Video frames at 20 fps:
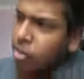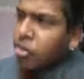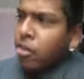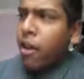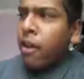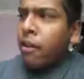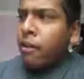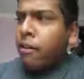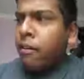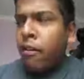
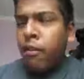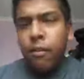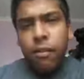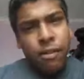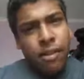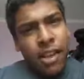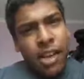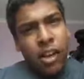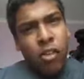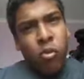they can't
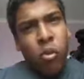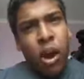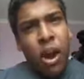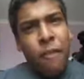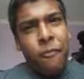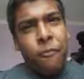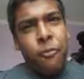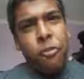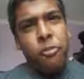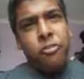stay
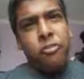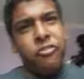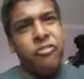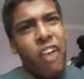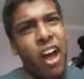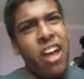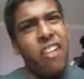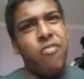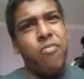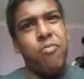quiet for
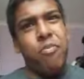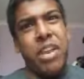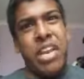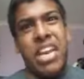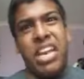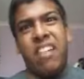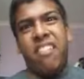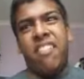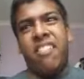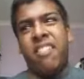five
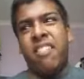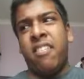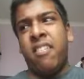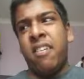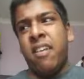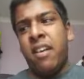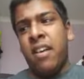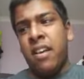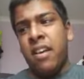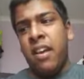minutes.
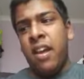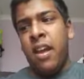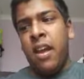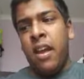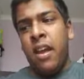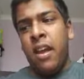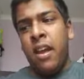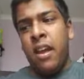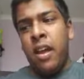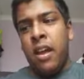
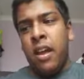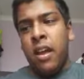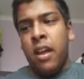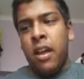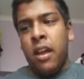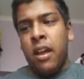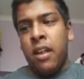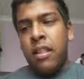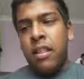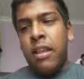
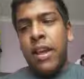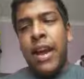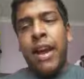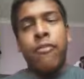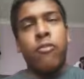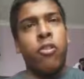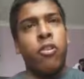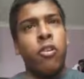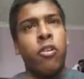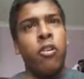They
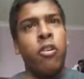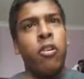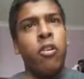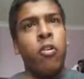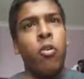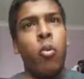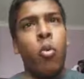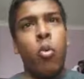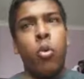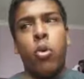have to
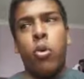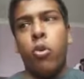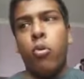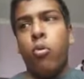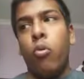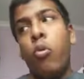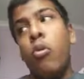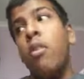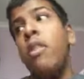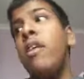all oh, do
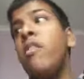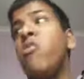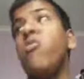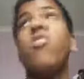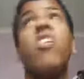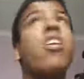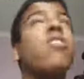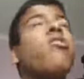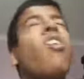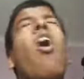all this
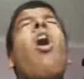shit.